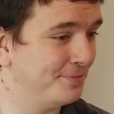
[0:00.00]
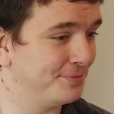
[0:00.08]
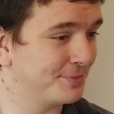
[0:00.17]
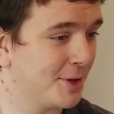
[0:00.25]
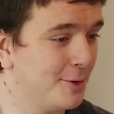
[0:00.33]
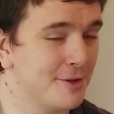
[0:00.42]

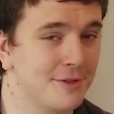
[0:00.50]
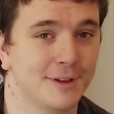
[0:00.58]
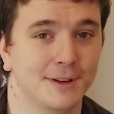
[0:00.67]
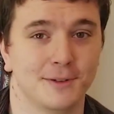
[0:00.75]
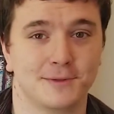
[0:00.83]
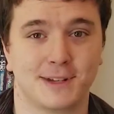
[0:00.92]
With a
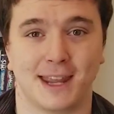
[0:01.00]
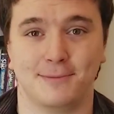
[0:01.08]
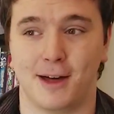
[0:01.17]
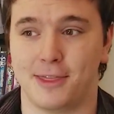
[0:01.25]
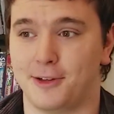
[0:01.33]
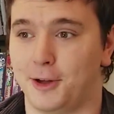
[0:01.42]

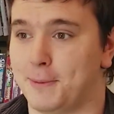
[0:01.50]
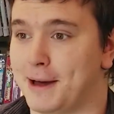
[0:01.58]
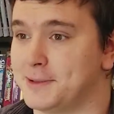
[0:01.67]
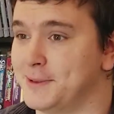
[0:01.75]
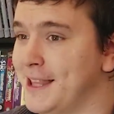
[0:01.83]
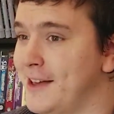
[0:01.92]
10-month-old about to be
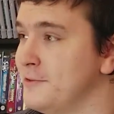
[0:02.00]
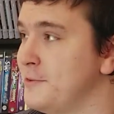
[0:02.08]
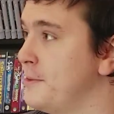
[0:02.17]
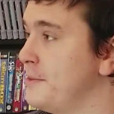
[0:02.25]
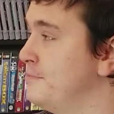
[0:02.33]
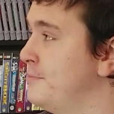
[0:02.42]

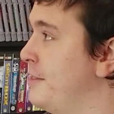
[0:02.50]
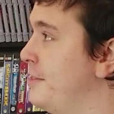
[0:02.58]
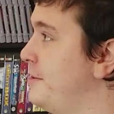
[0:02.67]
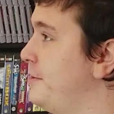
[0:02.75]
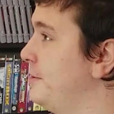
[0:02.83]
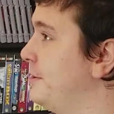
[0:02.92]
11-month-old,